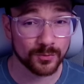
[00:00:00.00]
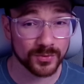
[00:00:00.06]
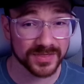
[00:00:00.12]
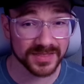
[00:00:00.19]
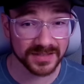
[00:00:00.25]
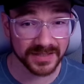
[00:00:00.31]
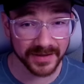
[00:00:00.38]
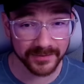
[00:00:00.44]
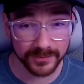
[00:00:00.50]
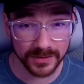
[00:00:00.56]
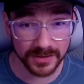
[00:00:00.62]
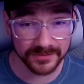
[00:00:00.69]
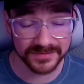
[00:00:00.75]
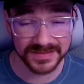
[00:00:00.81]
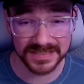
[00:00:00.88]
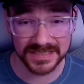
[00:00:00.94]
with the
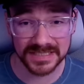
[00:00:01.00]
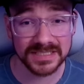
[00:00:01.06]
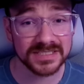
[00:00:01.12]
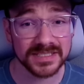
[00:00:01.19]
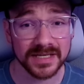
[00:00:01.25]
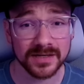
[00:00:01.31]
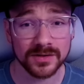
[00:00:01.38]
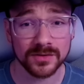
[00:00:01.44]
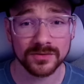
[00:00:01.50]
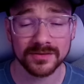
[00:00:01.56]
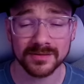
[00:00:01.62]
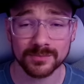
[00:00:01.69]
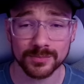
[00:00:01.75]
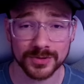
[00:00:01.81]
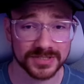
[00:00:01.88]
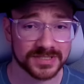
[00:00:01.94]
level of detail
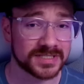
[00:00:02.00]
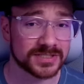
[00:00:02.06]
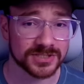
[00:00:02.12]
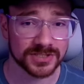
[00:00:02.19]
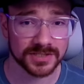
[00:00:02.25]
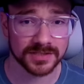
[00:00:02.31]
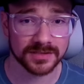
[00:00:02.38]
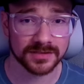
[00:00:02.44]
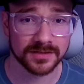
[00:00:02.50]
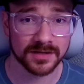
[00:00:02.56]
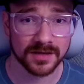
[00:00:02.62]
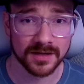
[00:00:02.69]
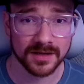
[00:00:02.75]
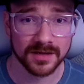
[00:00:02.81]
and precision